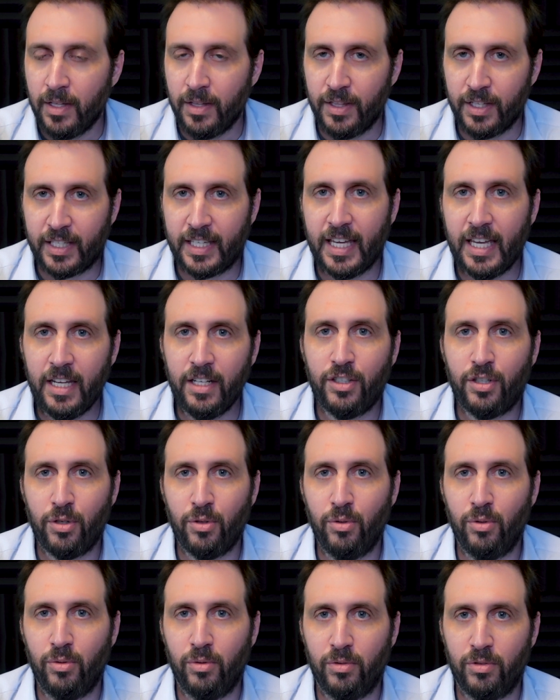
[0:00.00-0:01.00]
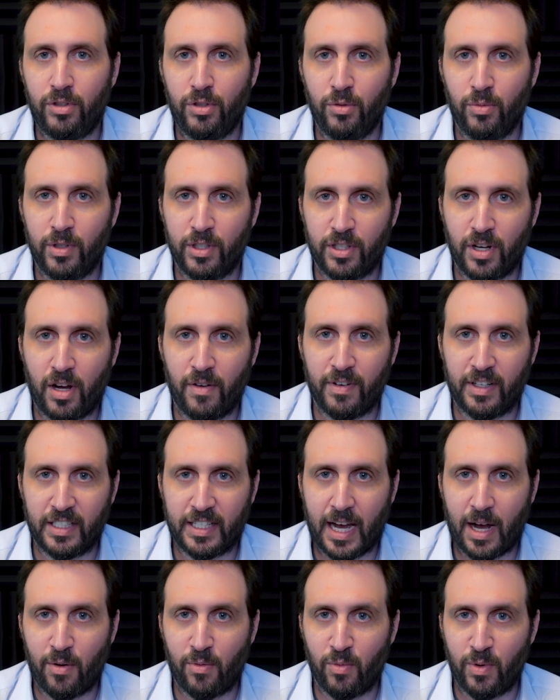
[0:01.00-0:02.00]
The key to resolving
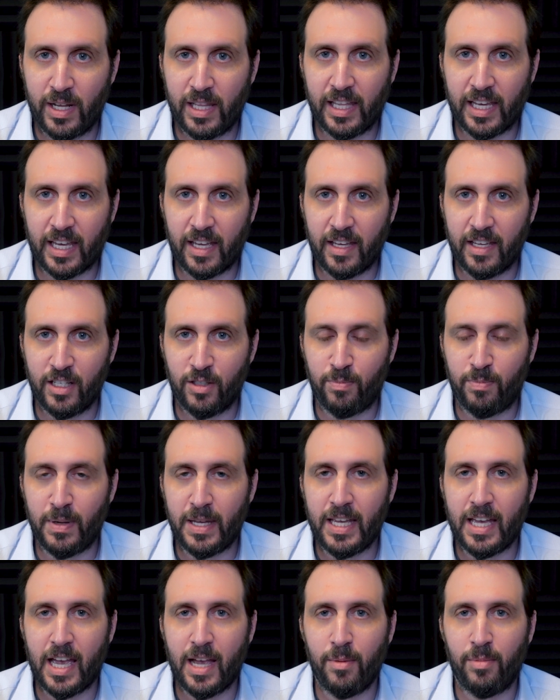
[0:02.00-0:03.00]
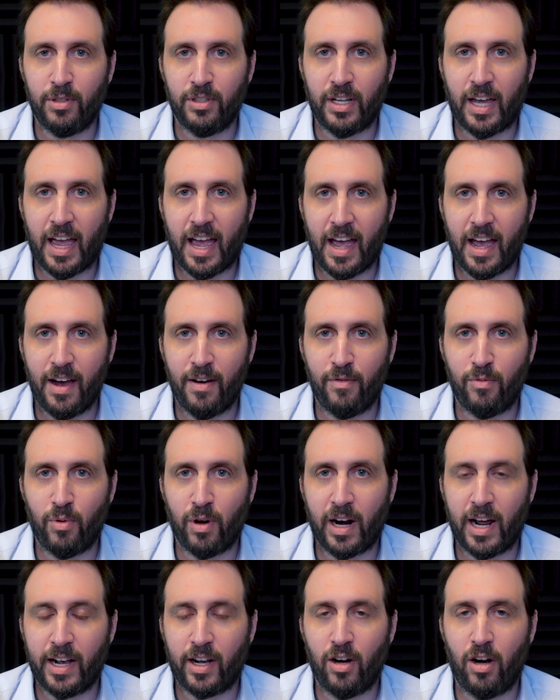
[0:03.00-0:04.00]
doubt really is being able to have
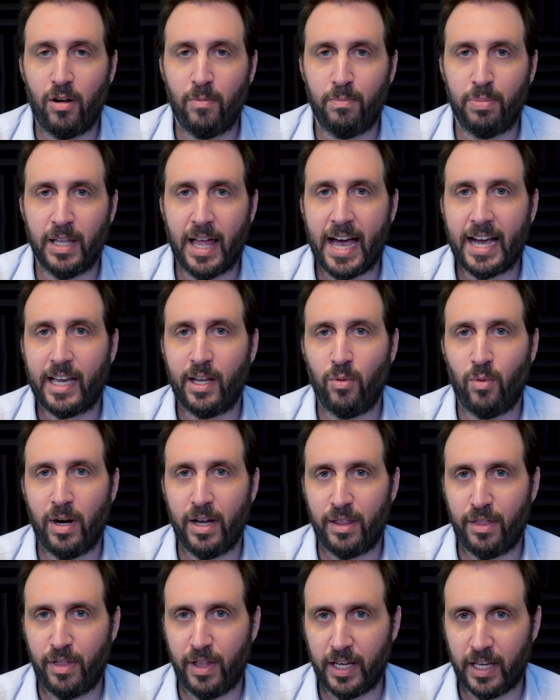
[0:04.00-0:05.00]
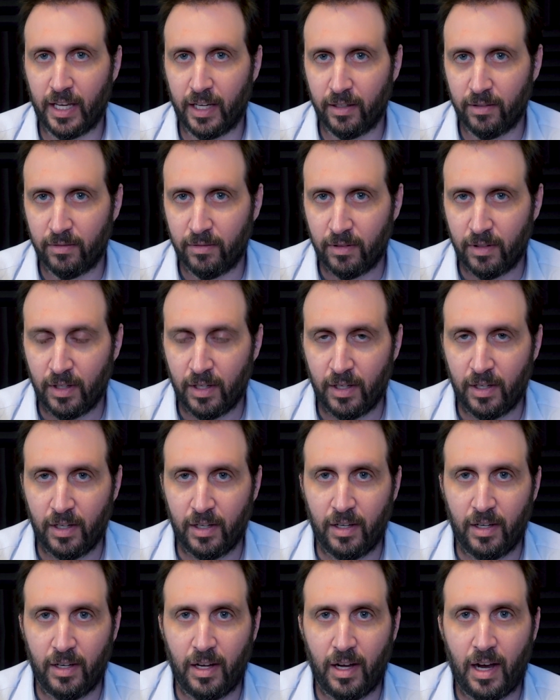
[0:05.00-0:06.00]
what I call black and white thinking.
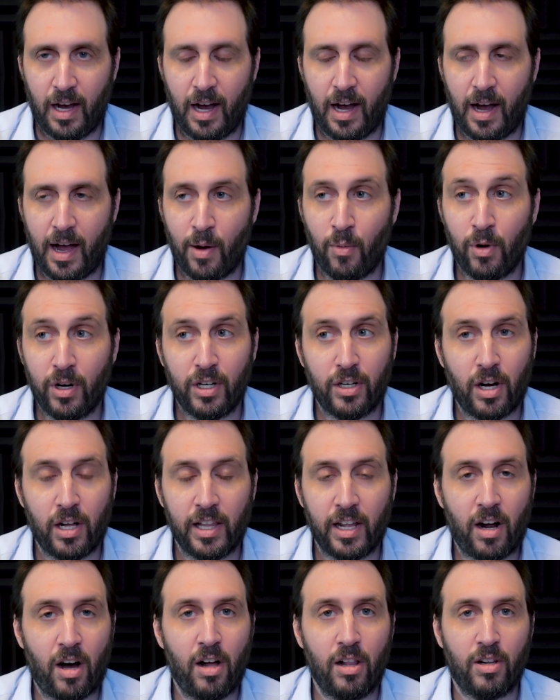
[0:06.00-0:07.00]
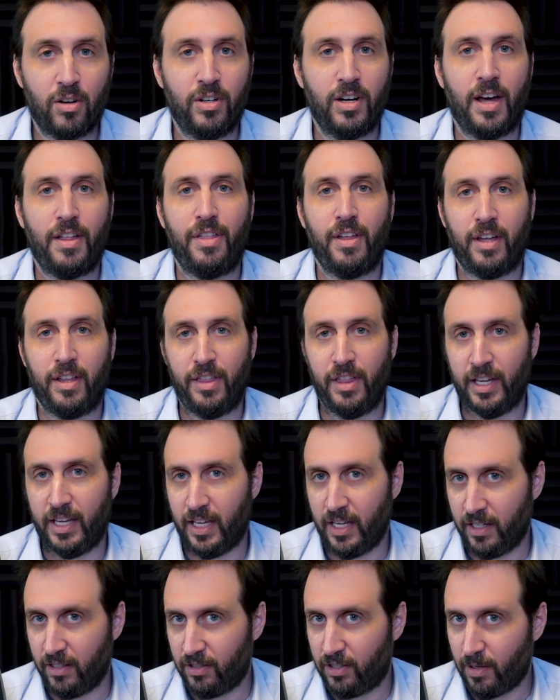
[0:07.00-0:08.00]
I wouldn't call it all or nothing
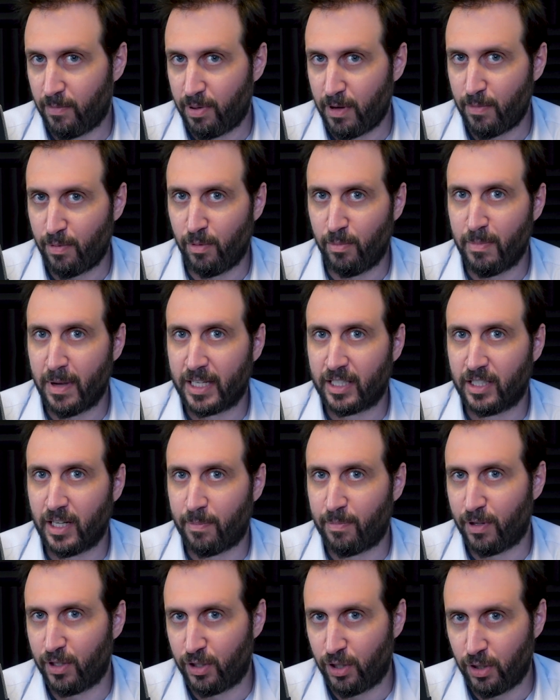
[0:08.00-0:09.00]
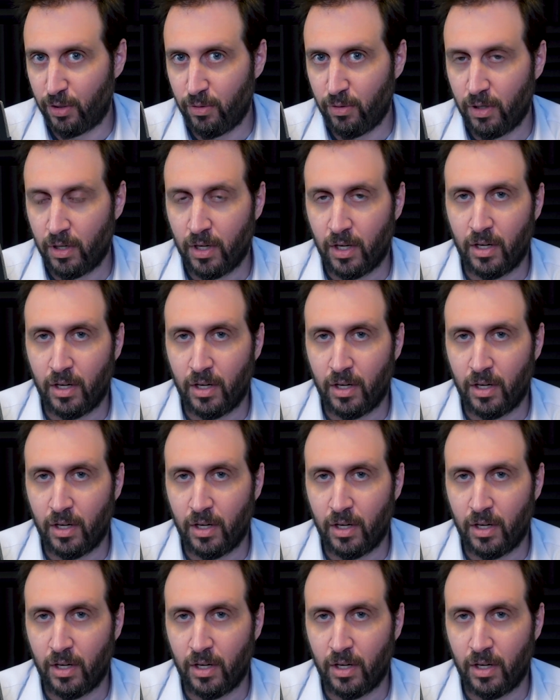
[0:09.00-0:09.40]
thinking. Some people mix up the two.